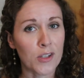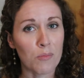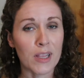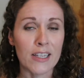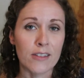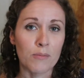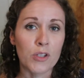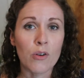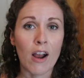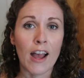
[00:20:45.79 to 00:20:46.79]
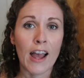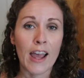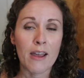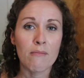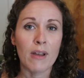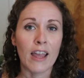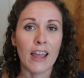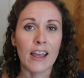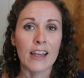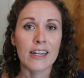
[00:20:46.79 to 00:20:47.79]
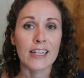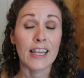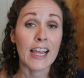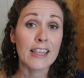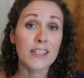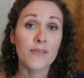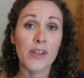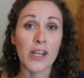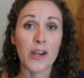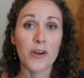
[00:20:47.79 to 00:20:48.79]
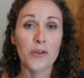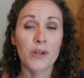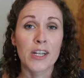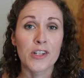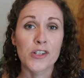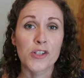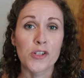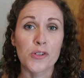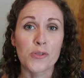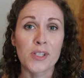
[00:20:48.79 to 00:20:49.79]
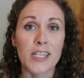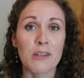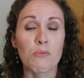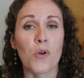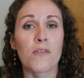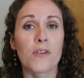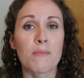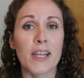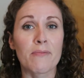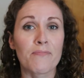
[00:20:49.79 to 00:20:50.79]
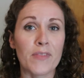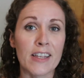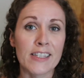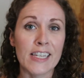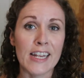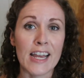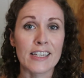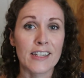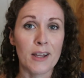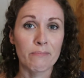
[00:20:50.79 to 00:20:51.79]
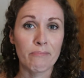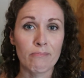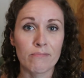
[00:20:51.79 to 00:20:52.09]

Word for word: So please subscribe and like this video to see more from me. I'll see you next time.